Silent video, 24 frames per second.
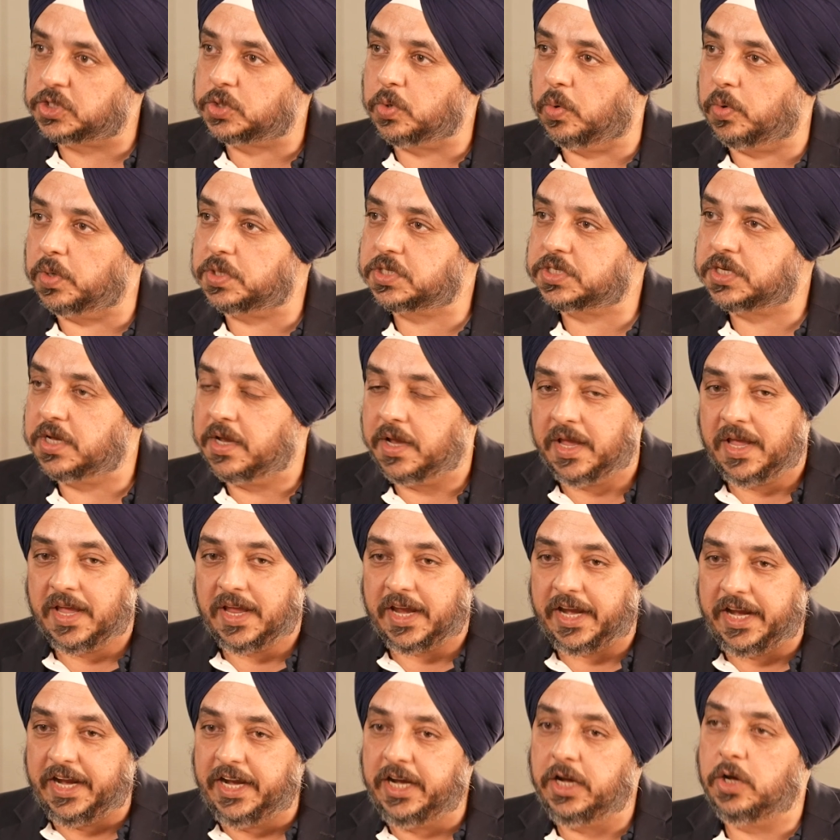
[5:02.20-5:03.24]
stores
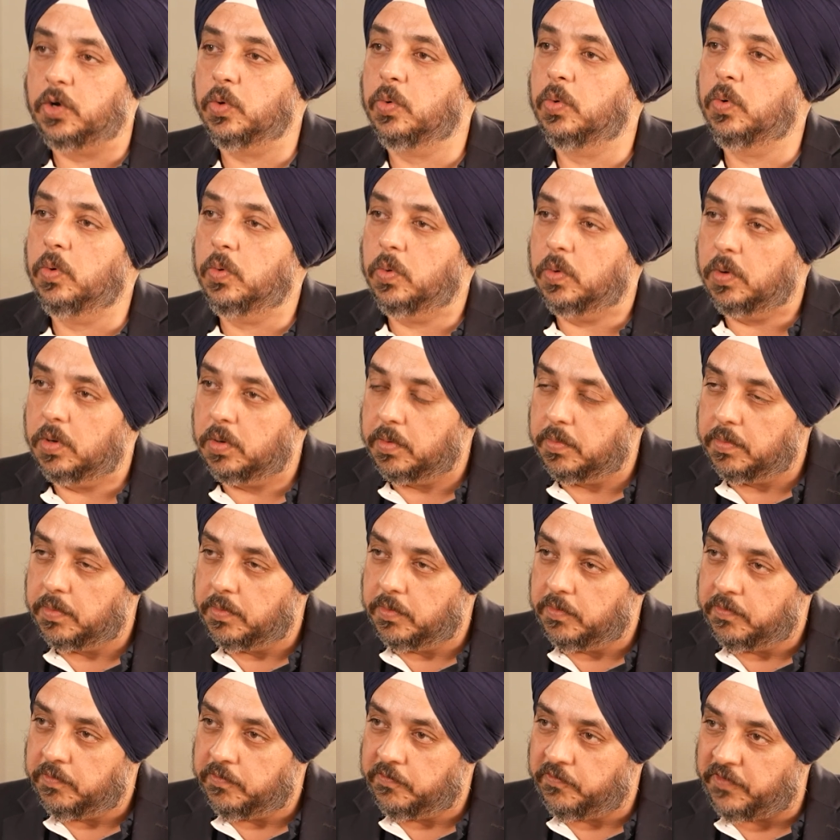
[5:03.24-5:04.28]
into
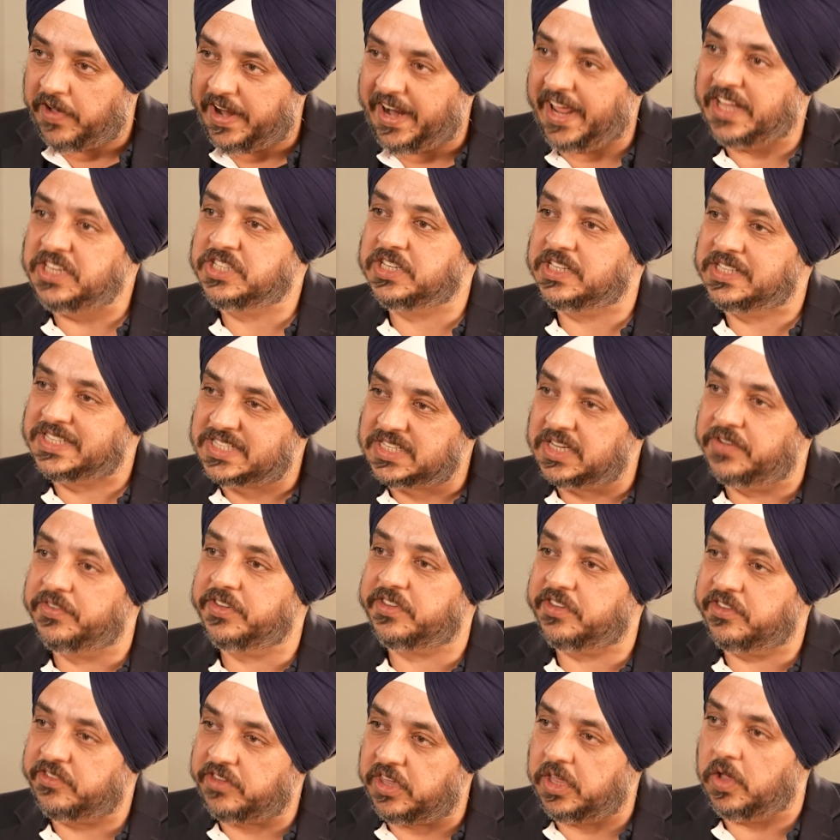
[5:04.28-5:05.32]
financial
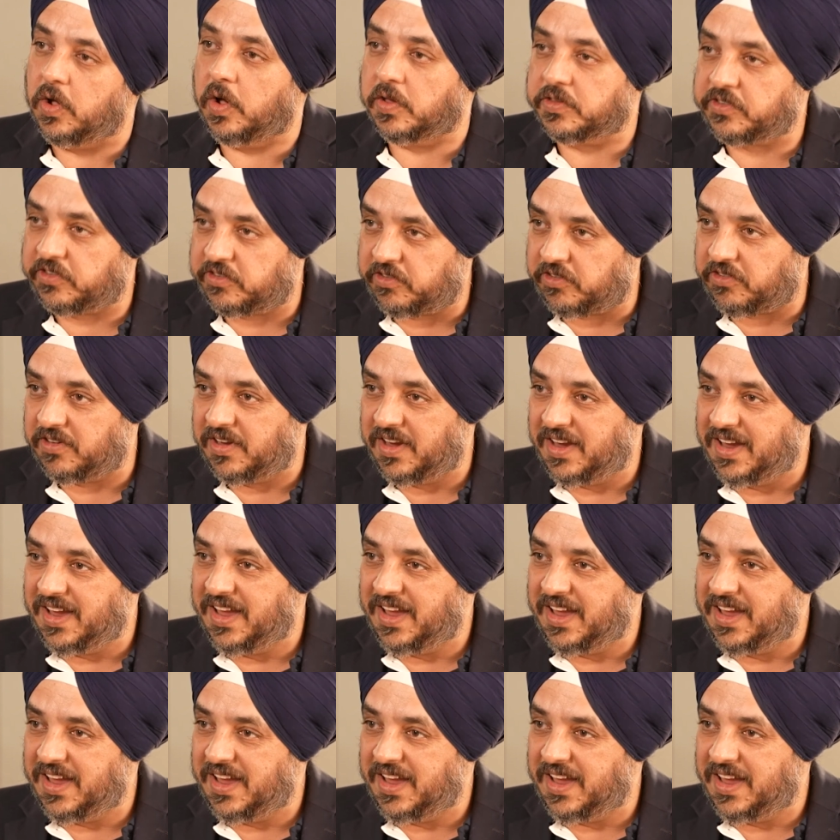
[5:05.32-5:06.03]
services kiosks.